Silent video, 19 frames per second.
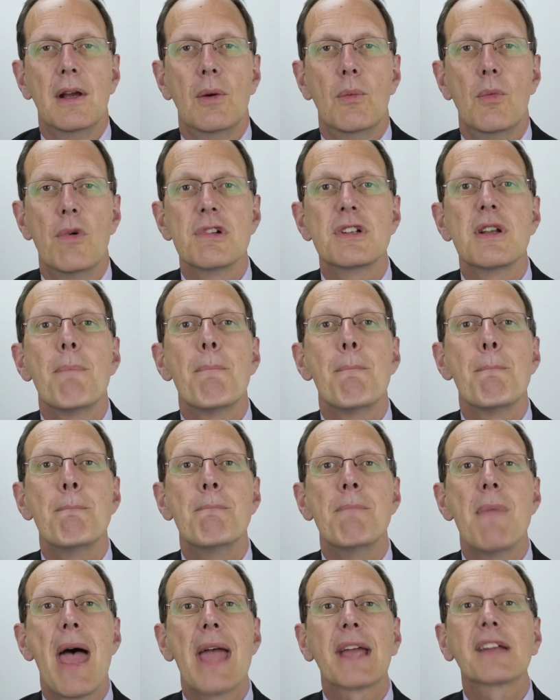We're at an
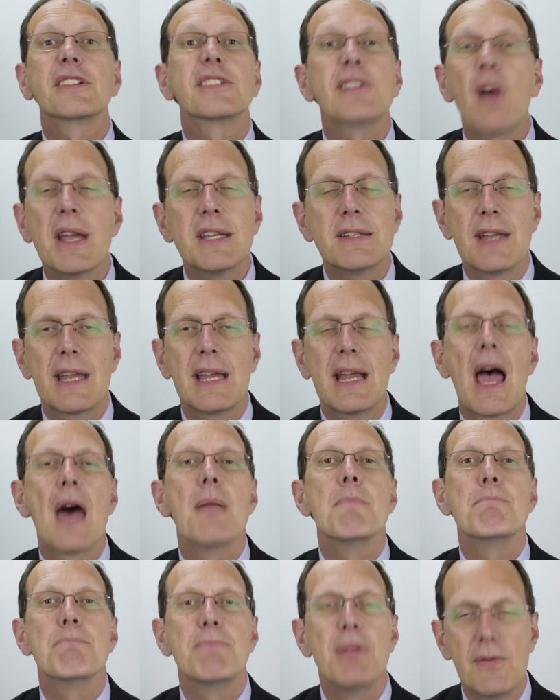exciting
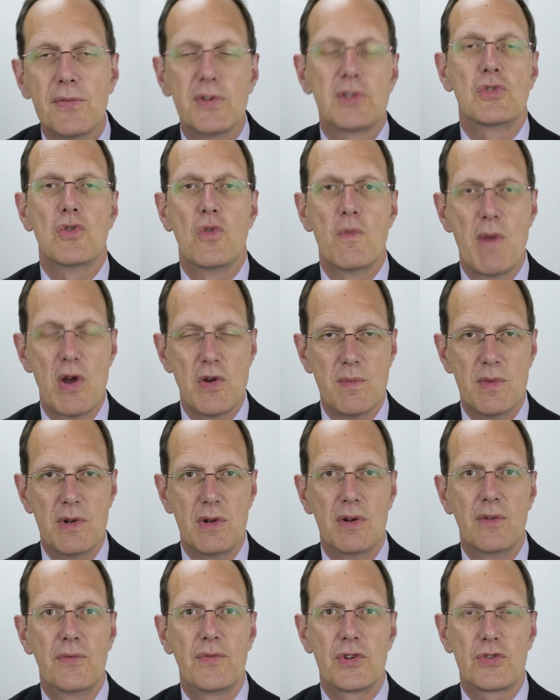and pivotal
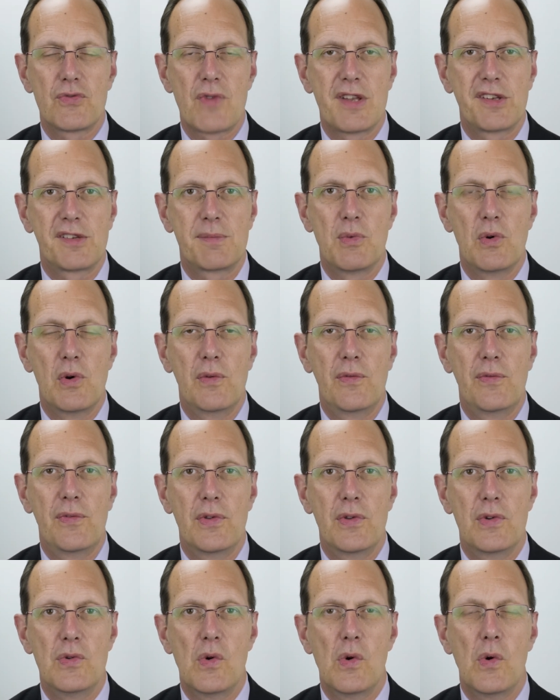moment for Transport for
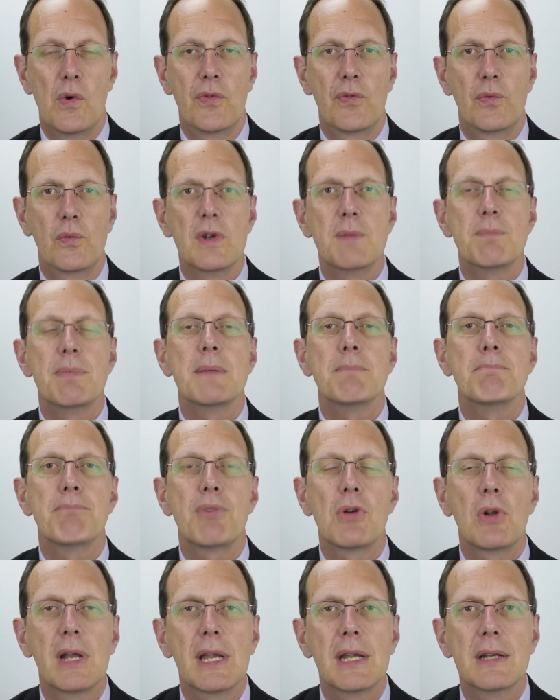the North. We've been
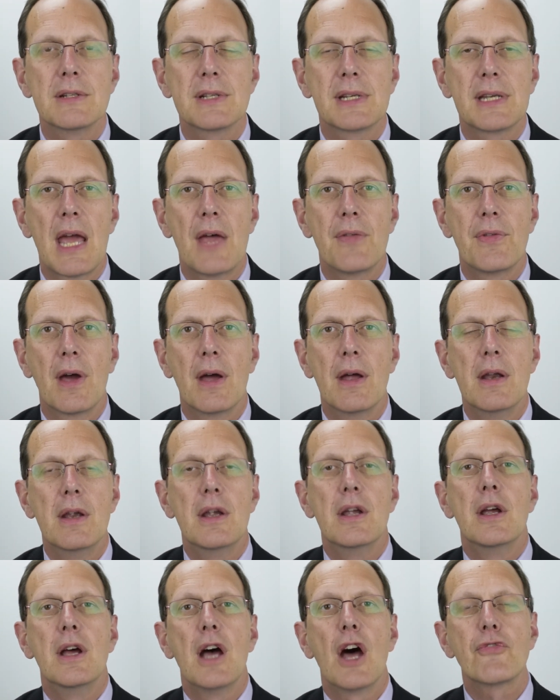pulling together
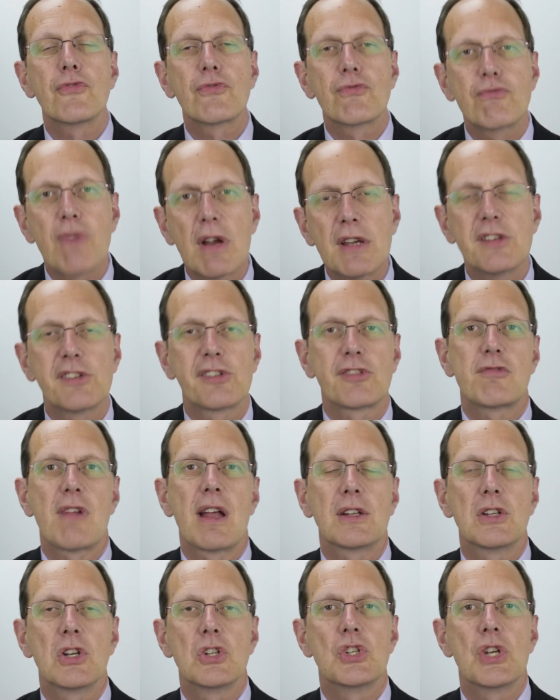a freight
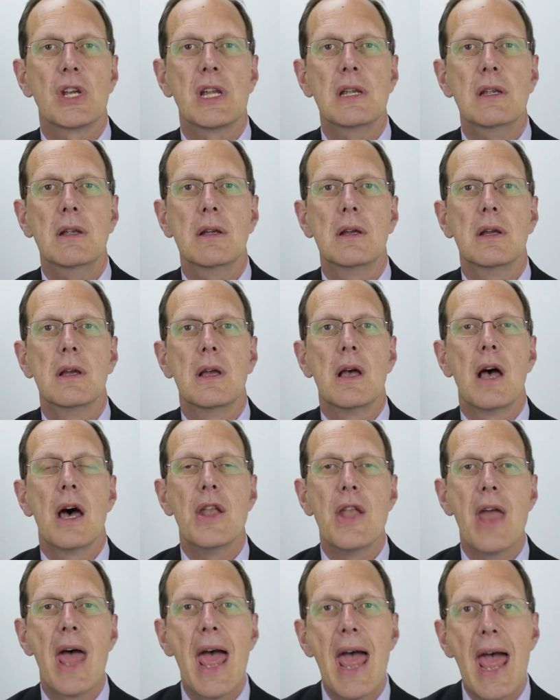strategy,
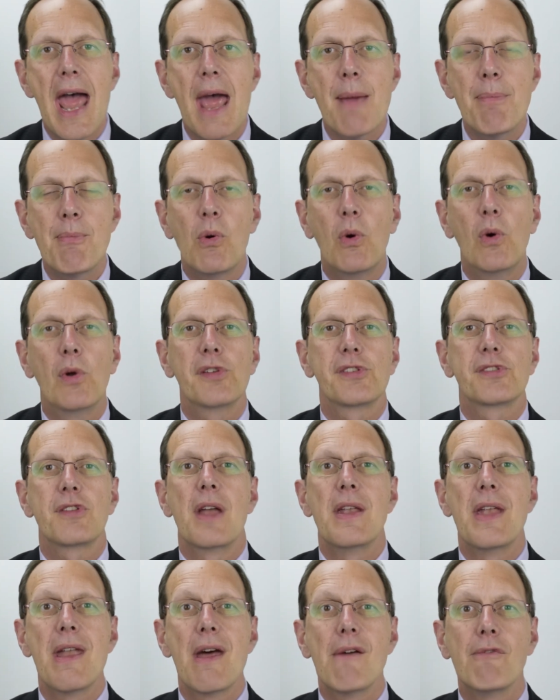an airport
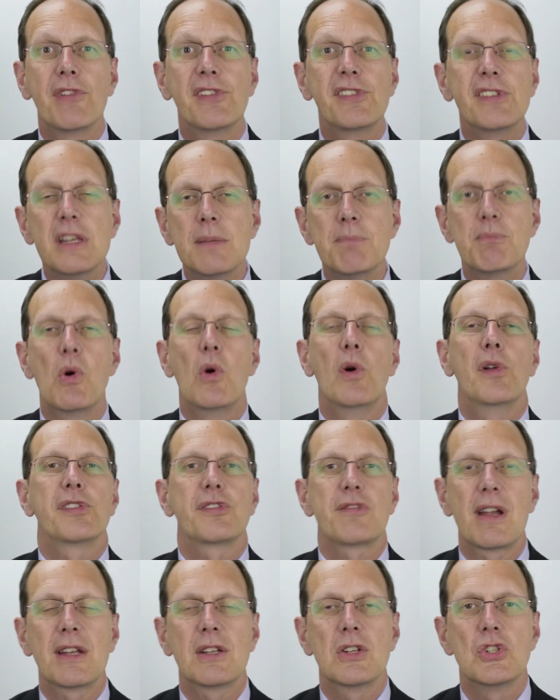and seaport
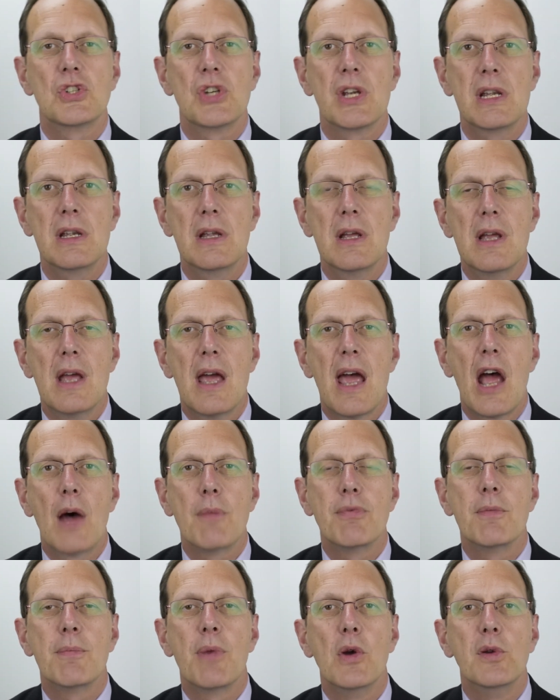strategy, our
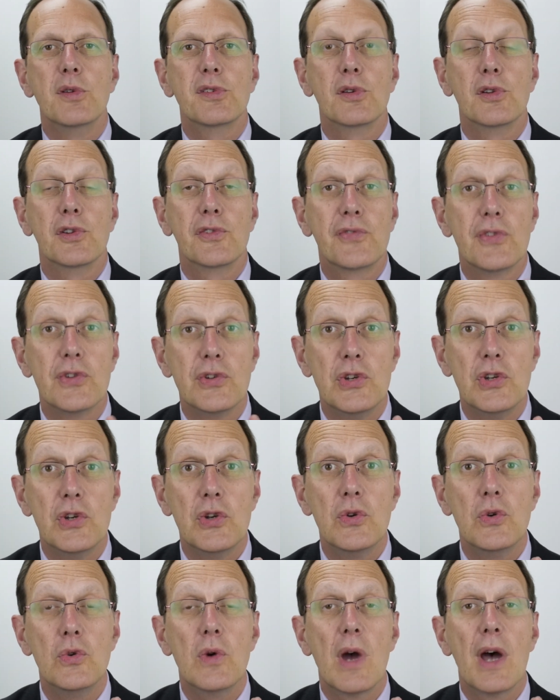proposals for
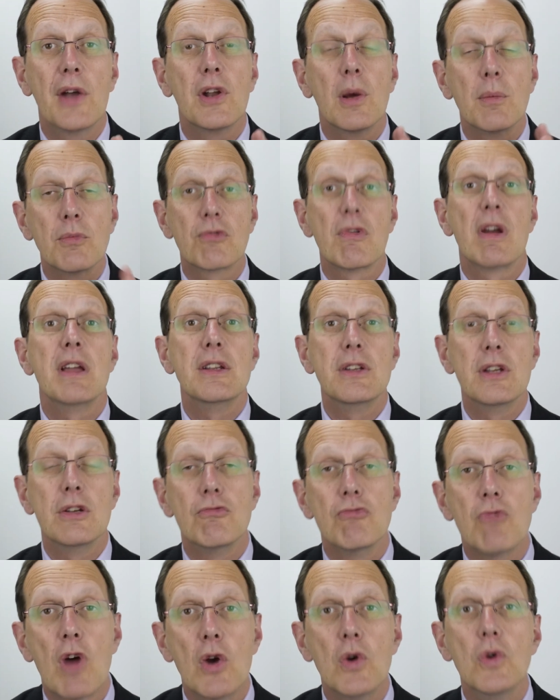new and upgraded
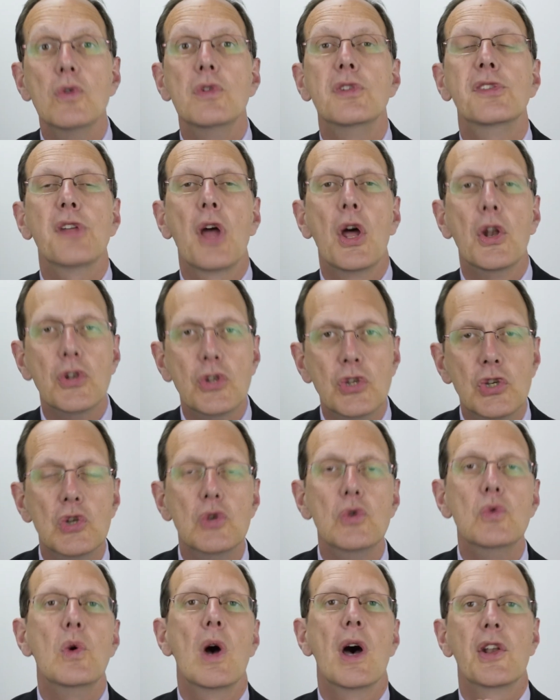roads and
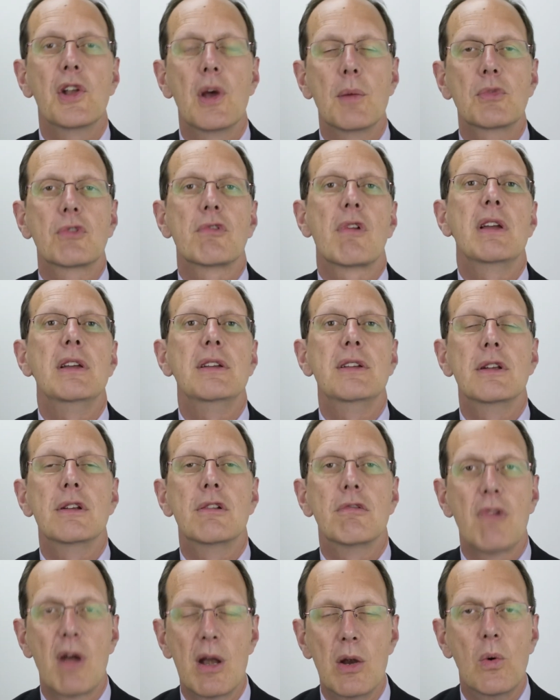new and
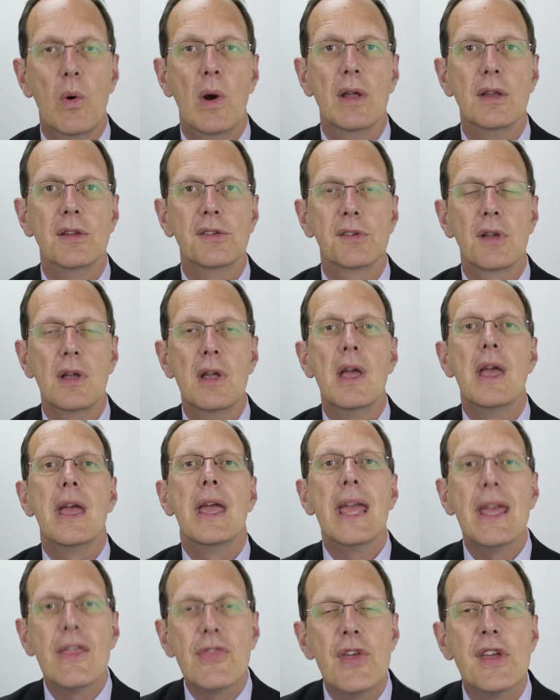upgraded railways.
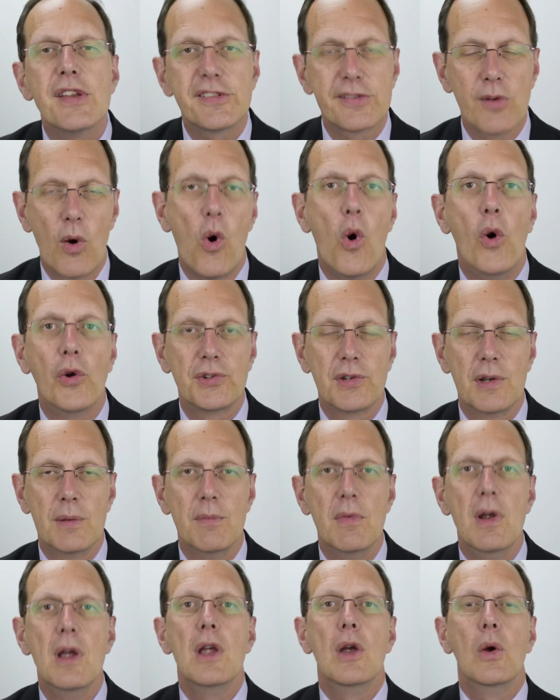This
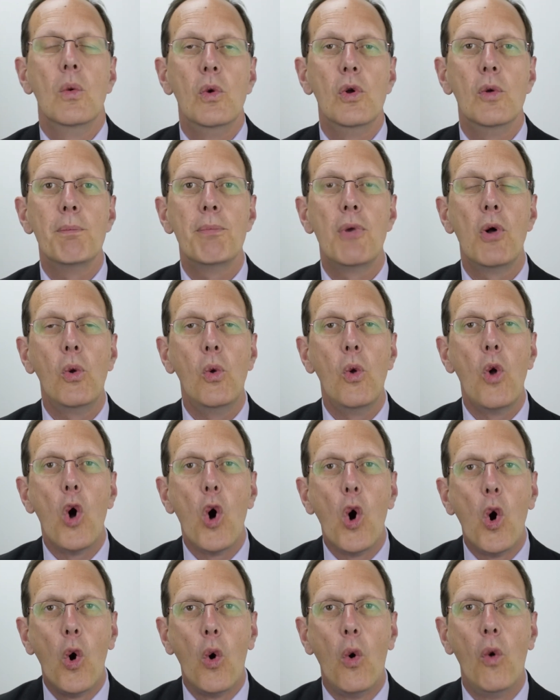autumn we'll pull
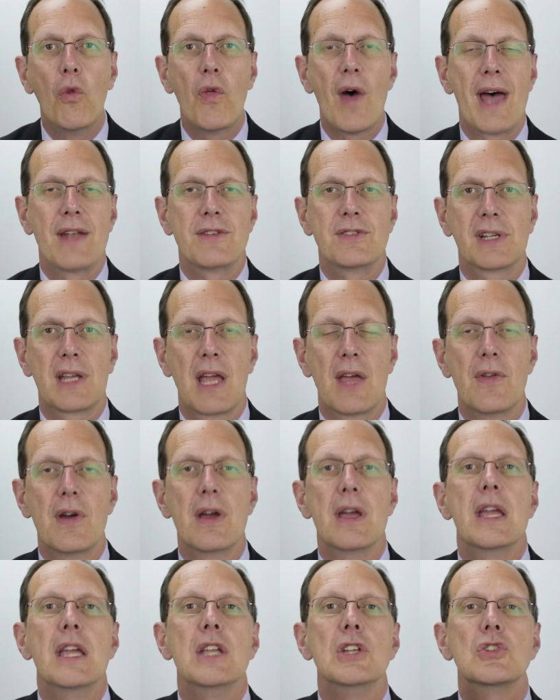all that
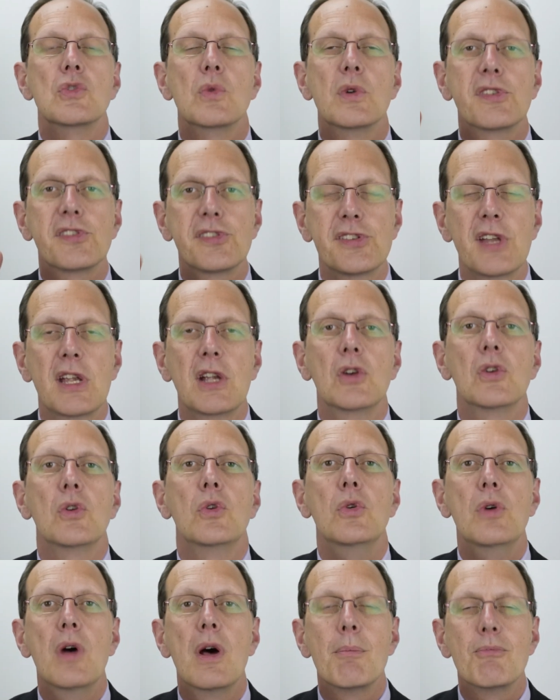together into a
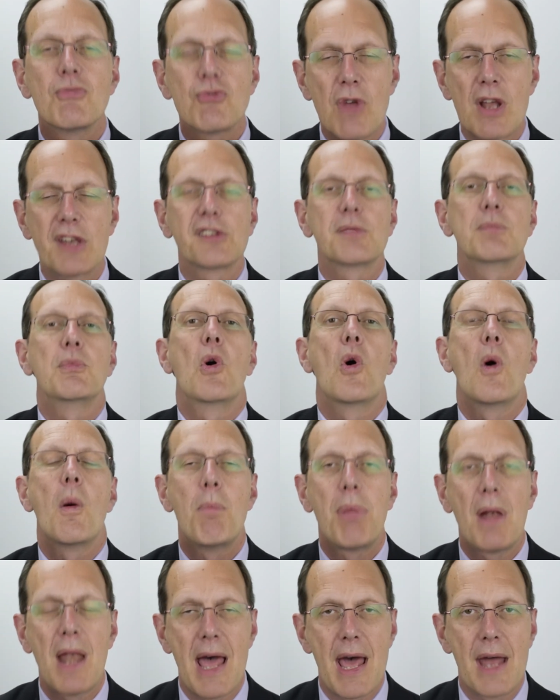single transport
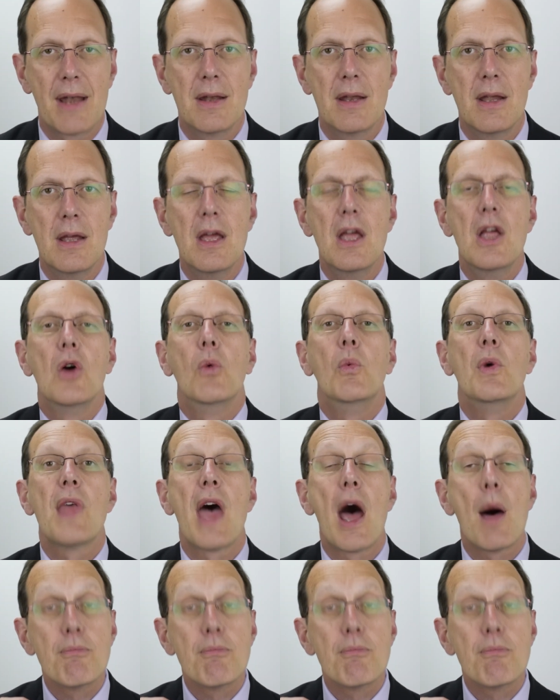plan with our